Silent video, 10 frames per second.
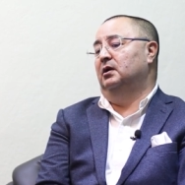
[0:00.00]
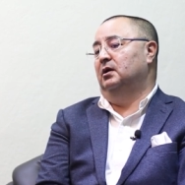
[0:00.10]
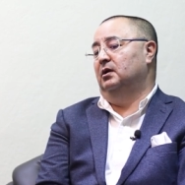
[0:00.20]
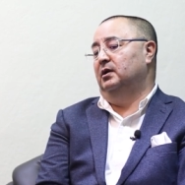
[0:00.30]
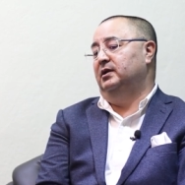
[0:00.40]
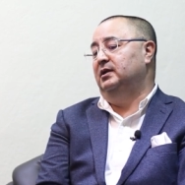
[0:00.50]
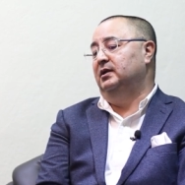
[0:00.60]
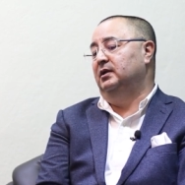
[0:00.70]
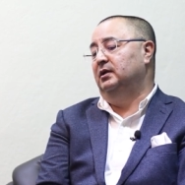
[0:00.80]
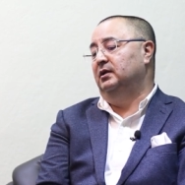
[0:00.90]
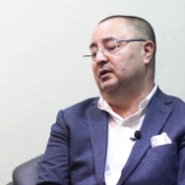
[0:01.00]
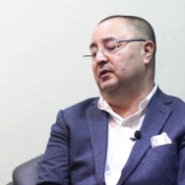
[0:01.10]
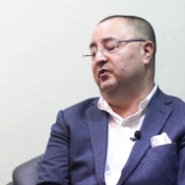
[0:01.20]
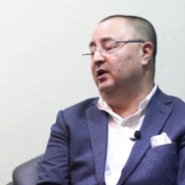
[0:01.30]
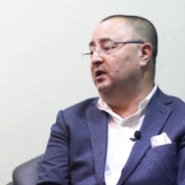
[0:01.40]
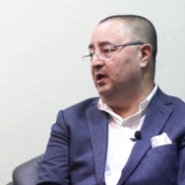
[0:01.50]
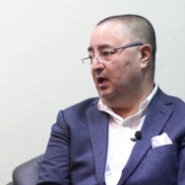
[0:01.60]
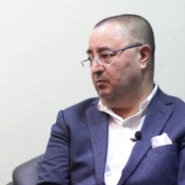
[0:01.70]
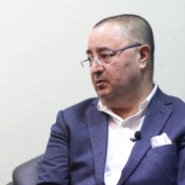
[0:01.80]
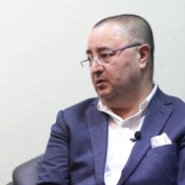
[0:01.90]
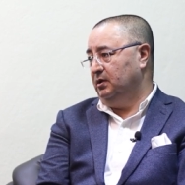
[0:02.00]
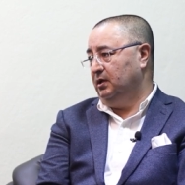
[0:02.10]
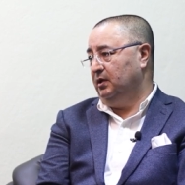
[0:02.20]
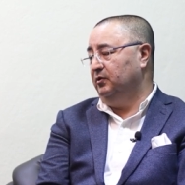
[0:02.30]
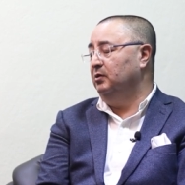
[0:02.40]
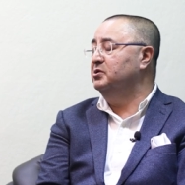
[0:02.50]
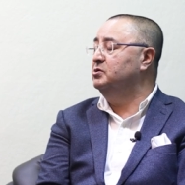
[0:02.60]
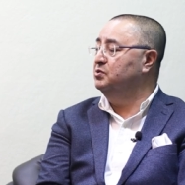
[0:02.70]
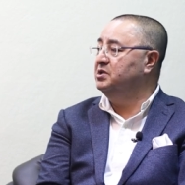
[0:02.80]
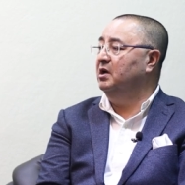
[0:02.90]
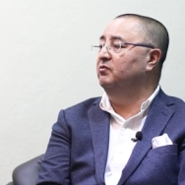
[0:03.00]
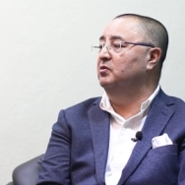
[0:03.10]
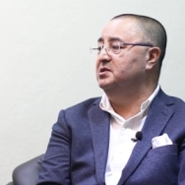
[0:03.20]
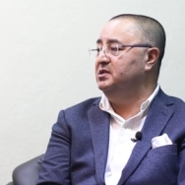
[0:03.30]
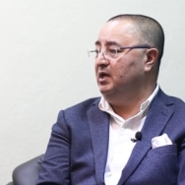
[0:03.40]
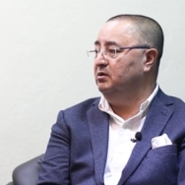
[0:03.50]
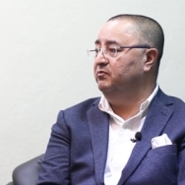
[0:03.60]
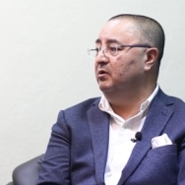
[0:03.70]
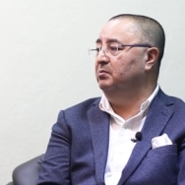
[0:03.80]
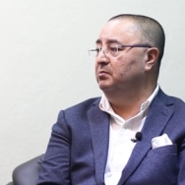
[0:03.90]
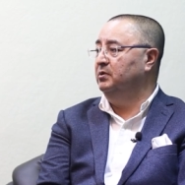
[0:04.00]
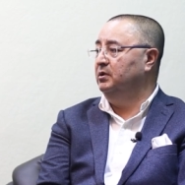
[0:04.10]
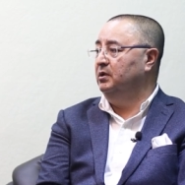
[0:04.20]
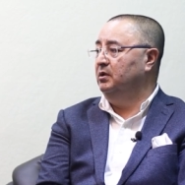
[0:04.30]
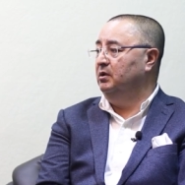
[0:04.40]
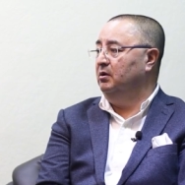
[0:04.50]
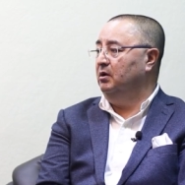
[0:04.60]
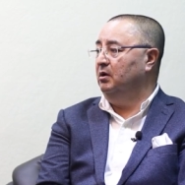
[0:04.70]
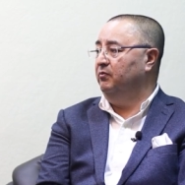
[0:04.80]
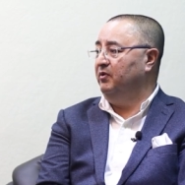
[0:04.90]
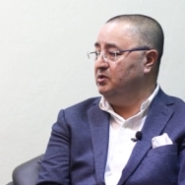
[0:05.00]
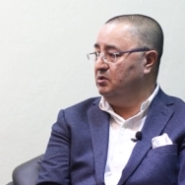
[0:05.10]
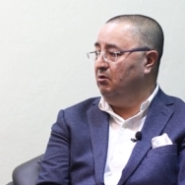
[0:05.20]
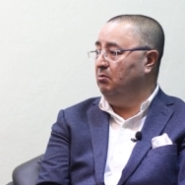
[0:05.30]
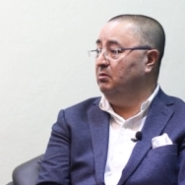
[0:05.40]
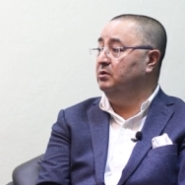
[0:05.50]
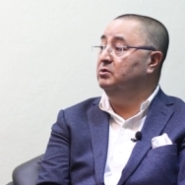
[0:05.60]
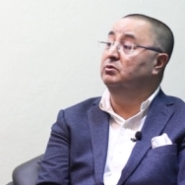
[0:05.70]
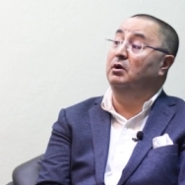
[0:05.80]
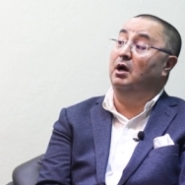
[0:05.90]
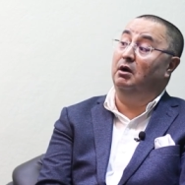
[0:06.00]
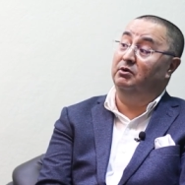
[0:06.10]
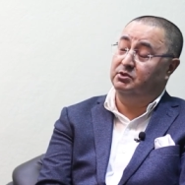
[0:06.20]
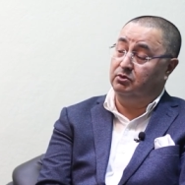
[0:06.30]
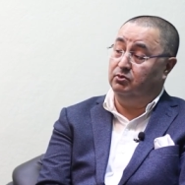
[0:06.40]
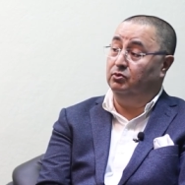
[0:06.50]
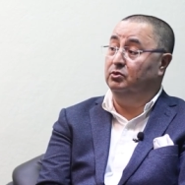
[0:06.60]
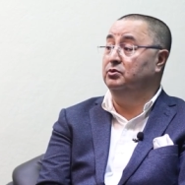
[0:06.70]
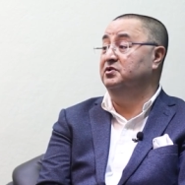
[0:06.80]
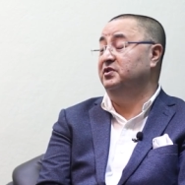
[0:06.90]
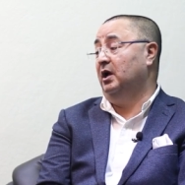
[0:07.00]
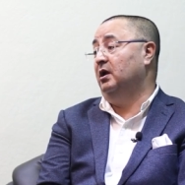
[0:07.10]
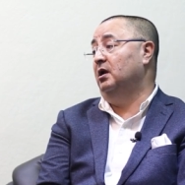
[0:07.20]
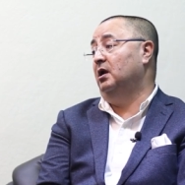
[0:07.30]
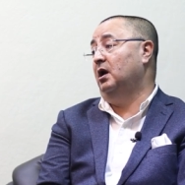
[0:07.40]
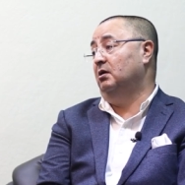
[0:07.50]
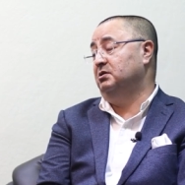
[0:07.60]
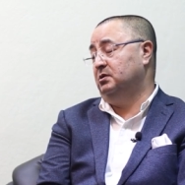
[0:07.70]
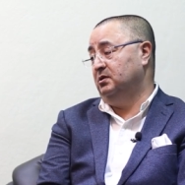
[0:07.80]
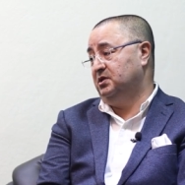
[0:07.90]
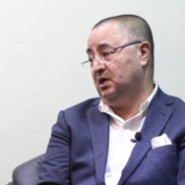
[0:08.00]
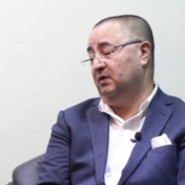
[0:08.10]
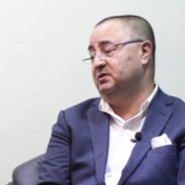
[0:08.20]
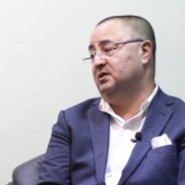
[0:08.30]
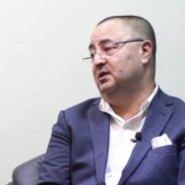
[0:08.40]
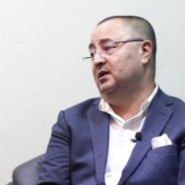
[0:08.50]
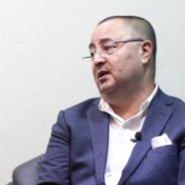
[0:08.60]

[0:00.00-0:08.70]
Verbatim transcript: uh, he really helped. And there was two chefs were sent from uh, French government to our uh-huh. school to train our chefs.